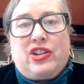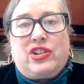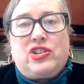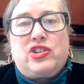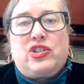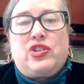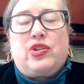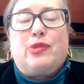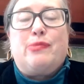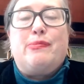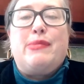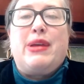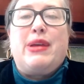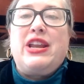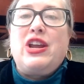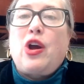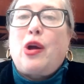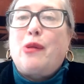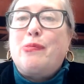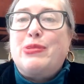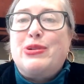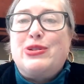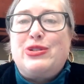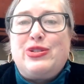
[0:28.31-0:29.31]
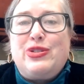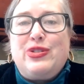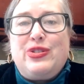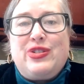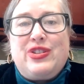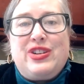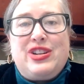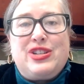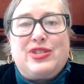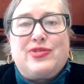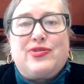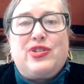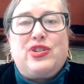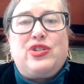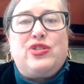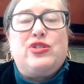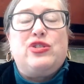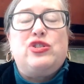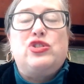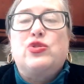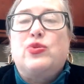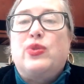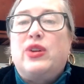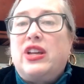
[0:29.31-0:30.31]
There are many opportunities for you to
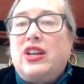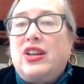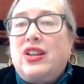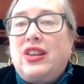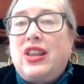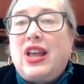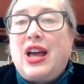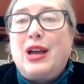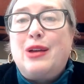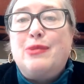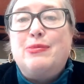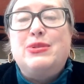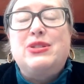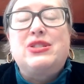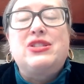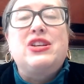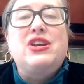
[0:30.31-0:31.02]
join clubs,